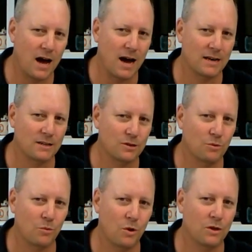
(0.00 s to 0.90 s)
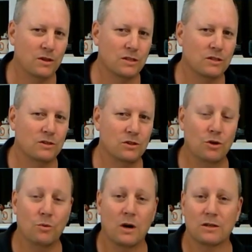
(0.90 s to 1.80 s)
harder to want this
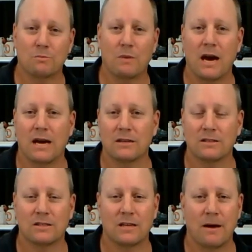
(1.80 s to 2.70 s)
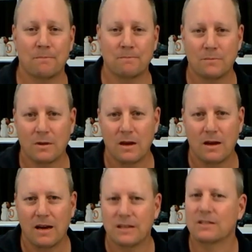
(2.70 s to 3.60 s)
new one as bad as
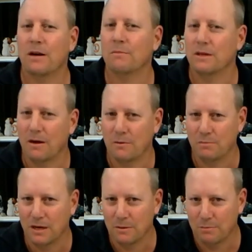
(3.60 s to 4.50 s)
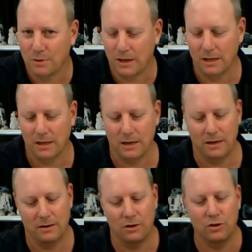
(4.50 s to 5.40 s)
something that would be completely
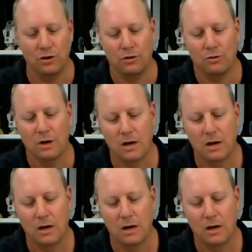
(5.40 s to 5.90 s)
new.